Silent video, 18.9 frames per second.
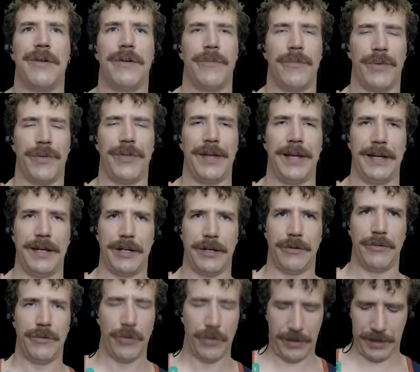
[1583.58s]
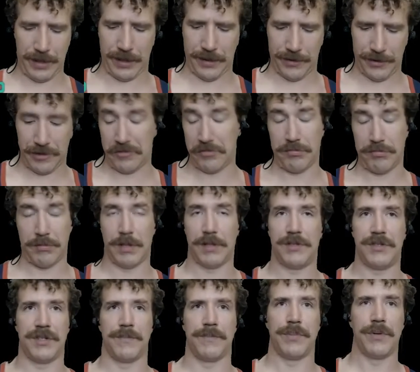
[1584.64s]
Well, thank you. Northeast. That's
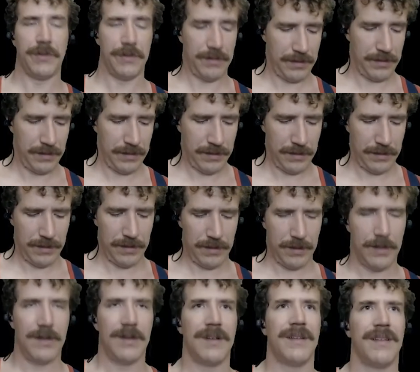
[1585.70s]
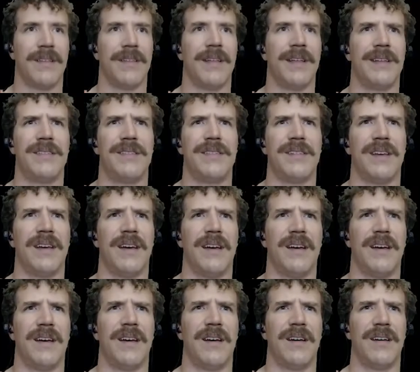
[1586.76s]
simple. Let's
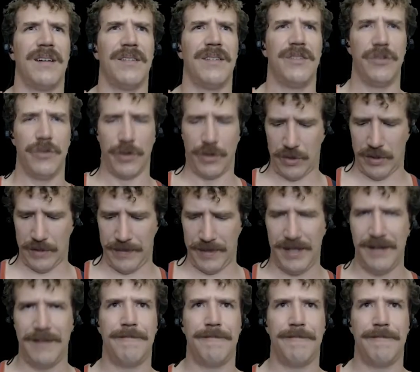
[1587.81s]
do equipment.